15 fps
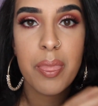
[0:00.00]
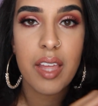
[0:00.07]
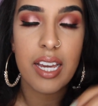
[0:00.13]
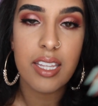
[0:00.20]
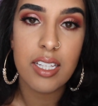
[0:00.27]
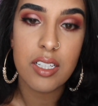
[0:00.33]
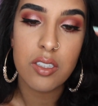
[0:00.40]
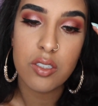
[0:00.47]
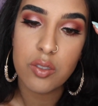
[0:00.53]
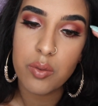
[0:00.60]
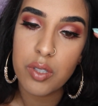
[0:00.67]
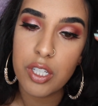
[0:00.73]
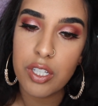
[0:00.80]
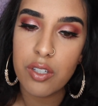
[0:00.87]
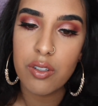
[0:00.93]
I think it looks
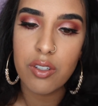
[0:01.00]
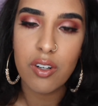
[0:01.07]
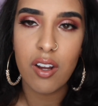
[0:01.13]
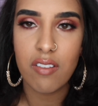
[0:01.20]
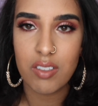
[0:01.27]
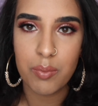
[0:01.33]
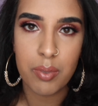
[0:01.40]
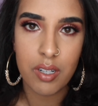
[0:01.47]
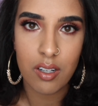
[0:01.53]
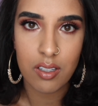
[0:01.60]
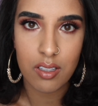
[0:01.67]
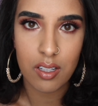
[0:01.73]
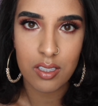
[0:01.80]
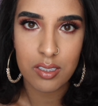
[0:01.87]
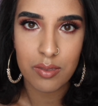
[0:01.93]
really cute. You don't have to put on
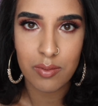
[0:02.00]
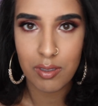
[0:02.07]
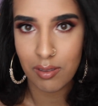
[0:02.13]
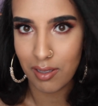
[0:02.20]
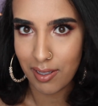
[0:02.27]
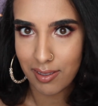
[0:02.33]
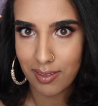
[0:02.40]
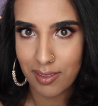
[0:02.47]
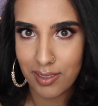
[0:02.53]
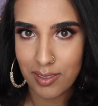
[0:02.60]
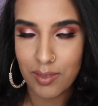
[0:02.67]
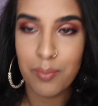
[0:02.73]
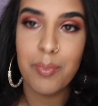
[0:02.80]
gloss if you don't like gloss,